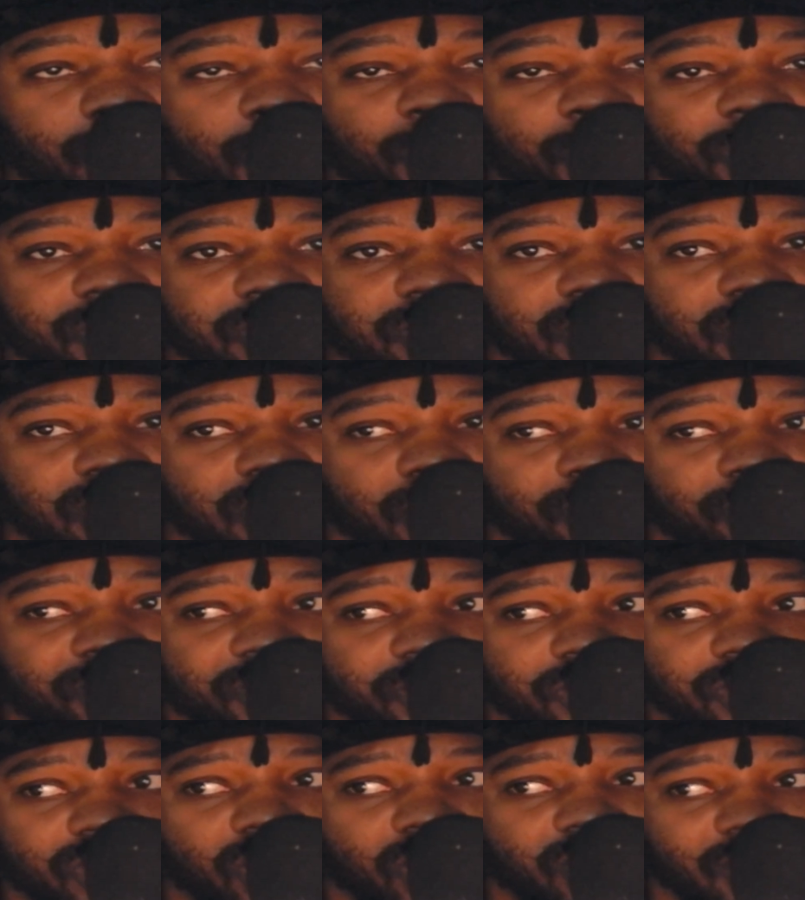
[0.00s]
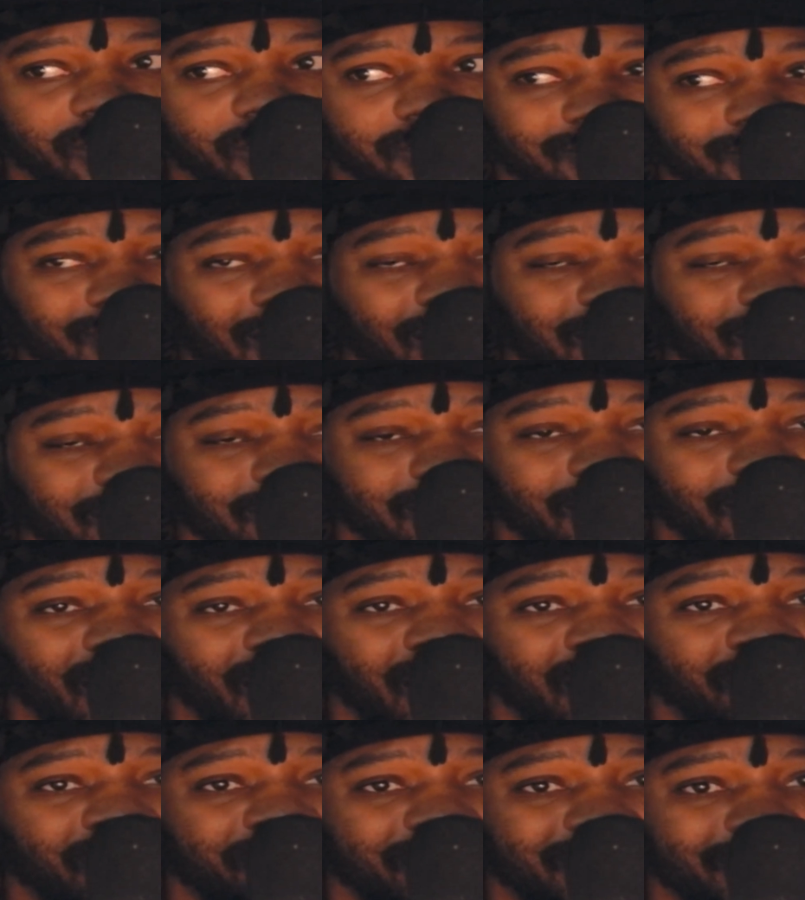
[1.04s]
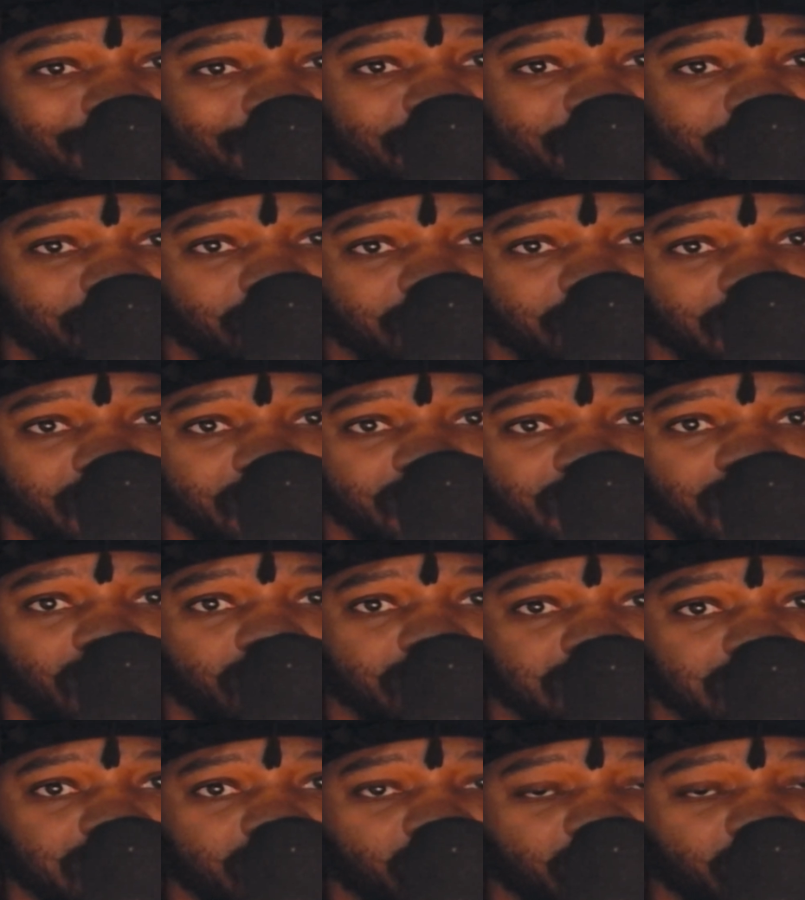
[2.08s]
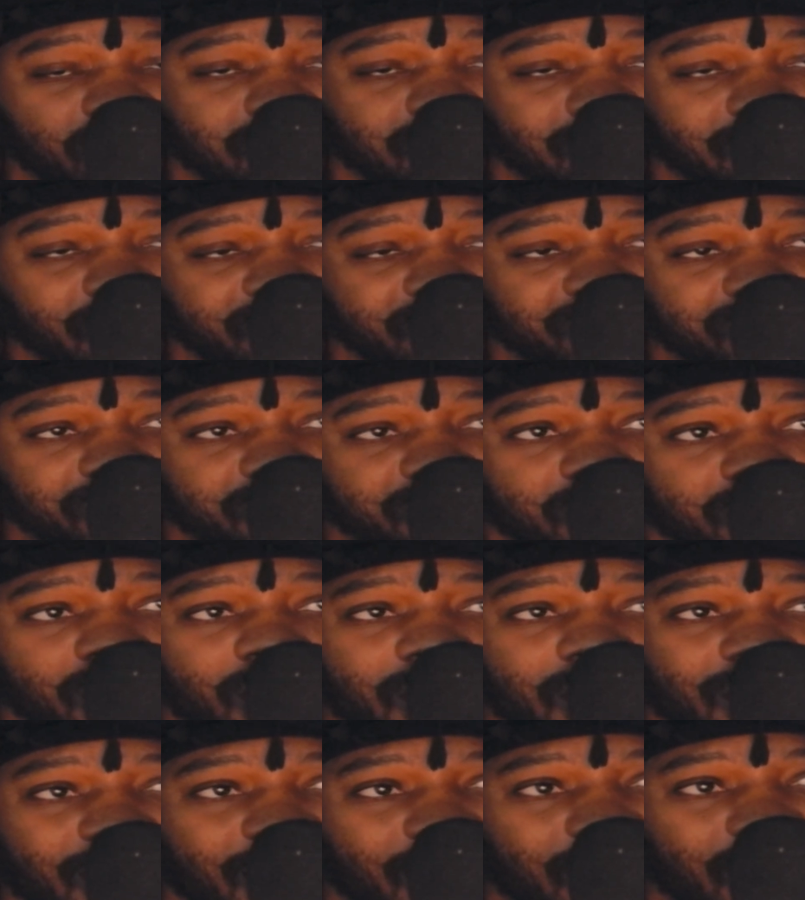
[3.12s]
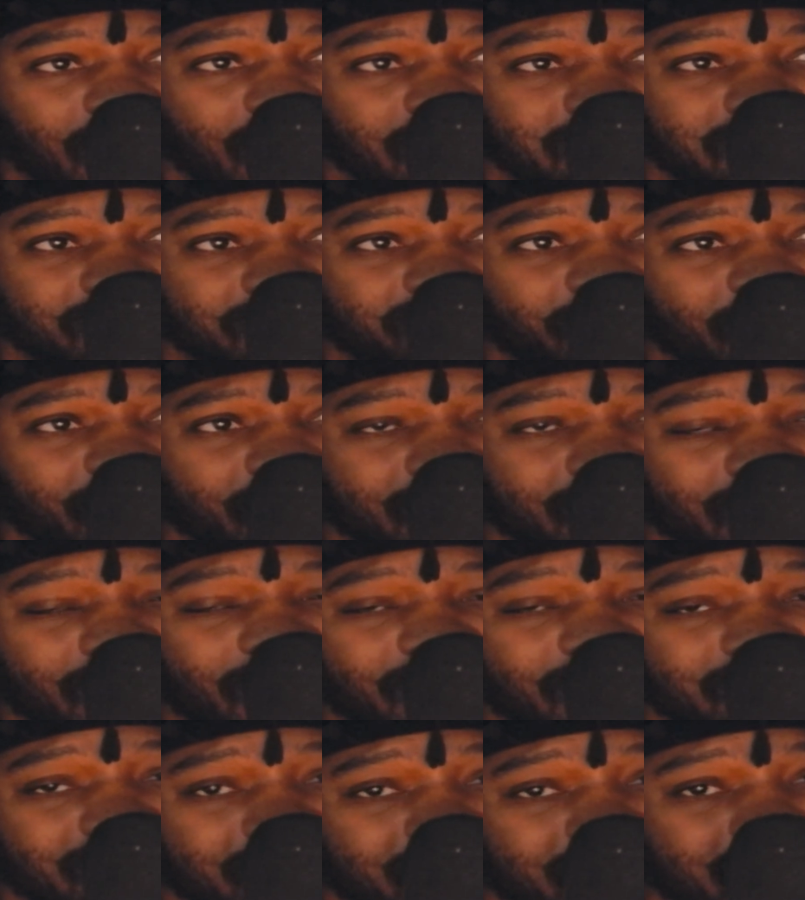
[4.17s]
up with the numbers on exactly how many people can go into one session. As of right now, I think